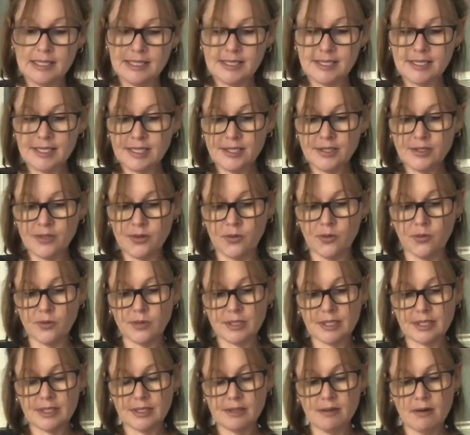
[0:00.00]
just
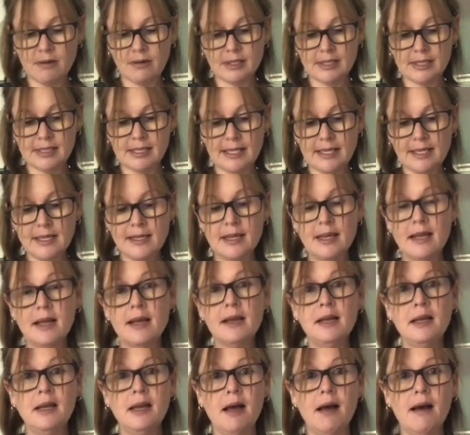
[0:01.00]
gorgeous, honestly.
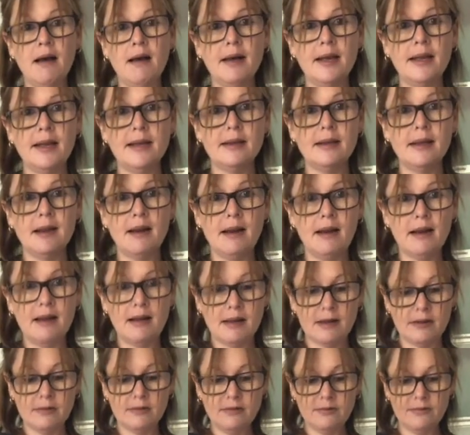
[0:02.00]
I
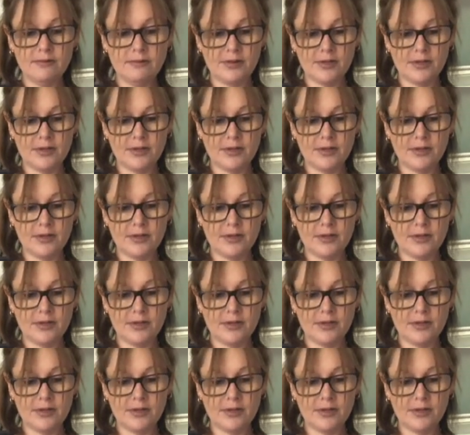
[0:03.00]
love